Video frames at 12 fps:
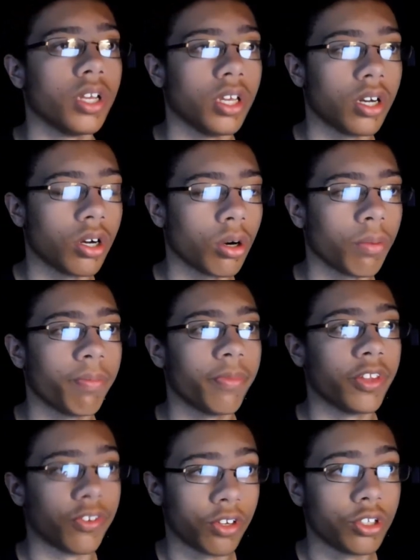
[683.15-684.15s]
you know,
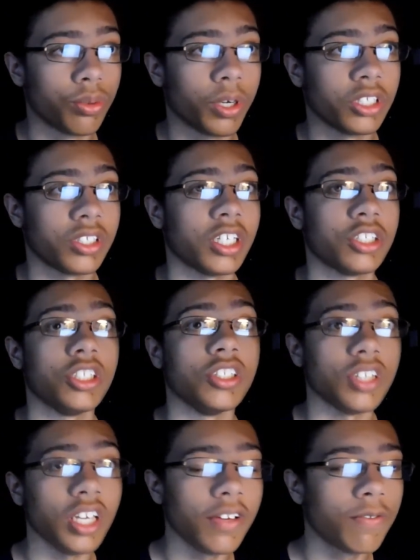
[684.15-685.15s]
the situation that
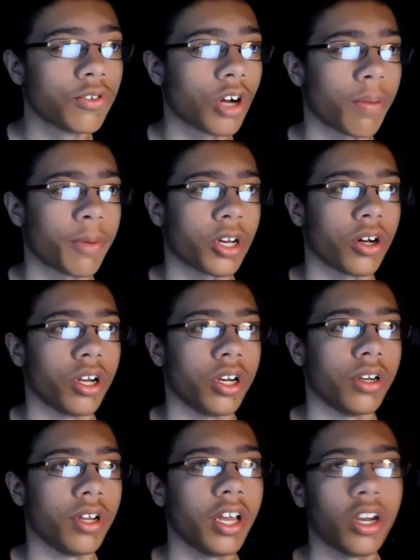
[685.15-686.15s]
she's eavesdropping on,
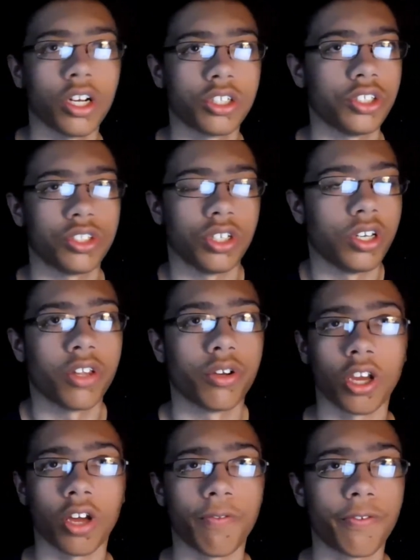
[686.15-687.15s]
and not just another
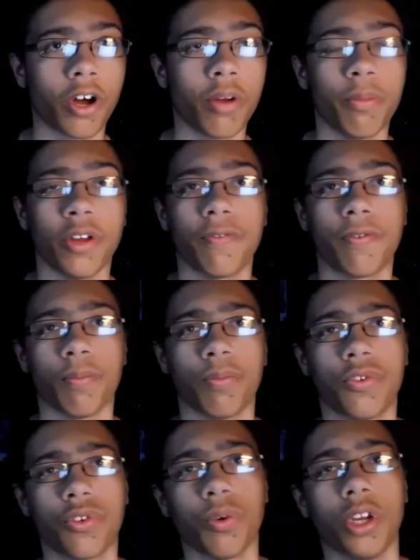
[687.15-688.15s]
confrontment from
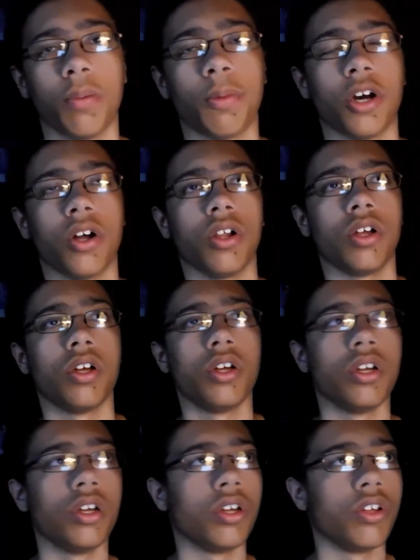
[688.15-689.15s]
Sweetie Belle.
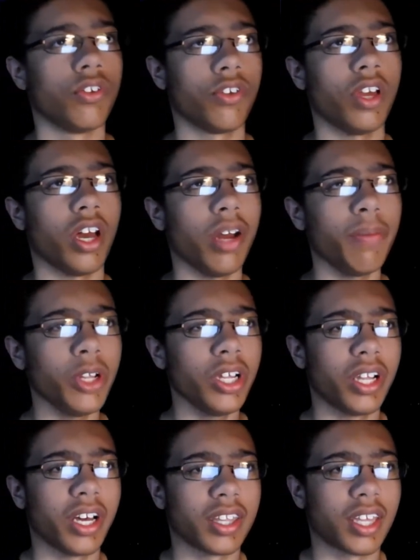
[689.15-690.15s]
So yeah, I really
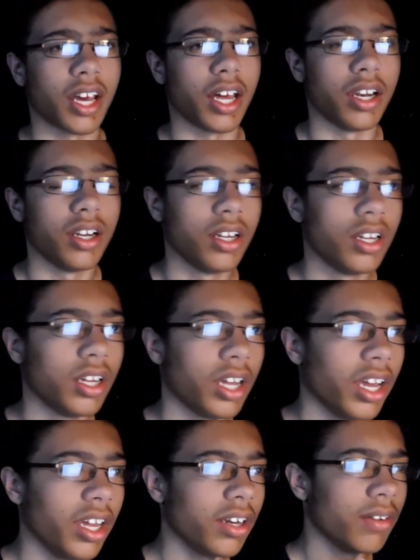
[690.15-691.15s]
like that.
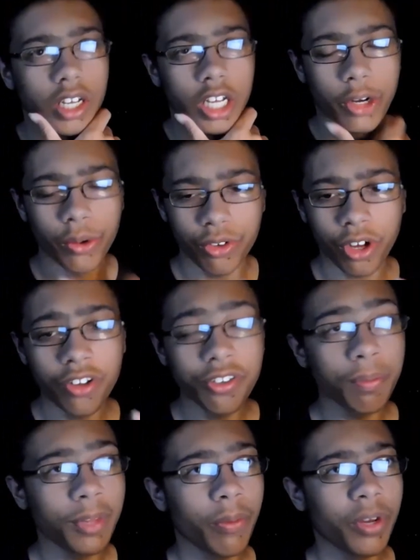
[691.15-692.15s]
And it was
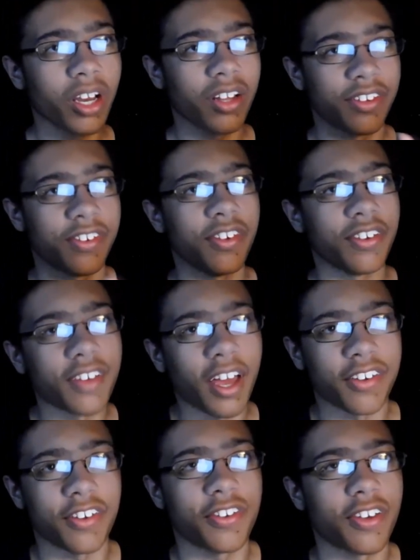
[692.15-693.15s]
awesome that we got to see
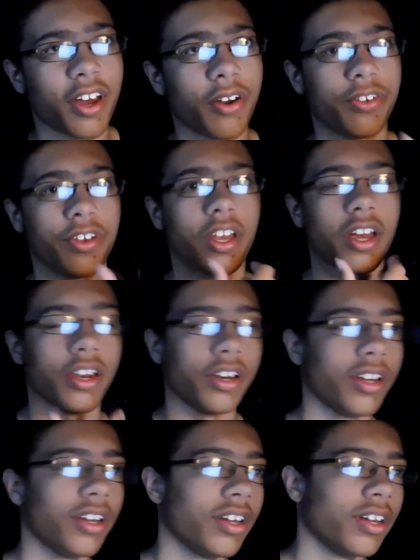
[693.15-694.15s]
Sassy Saddles again.
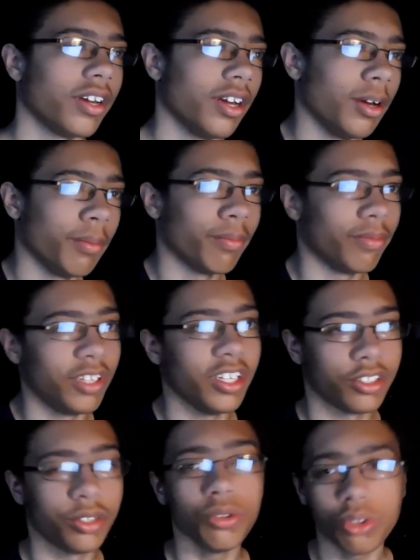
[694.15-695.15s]
Um,
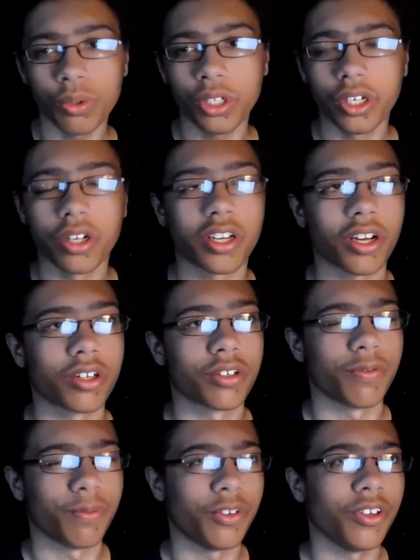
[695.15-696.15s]
yeah, she was a really good
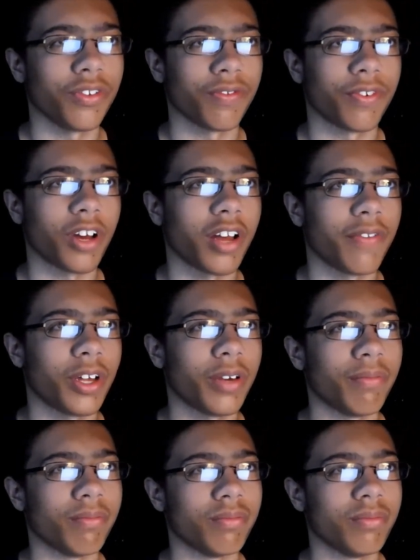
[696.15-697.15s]
character from season five, and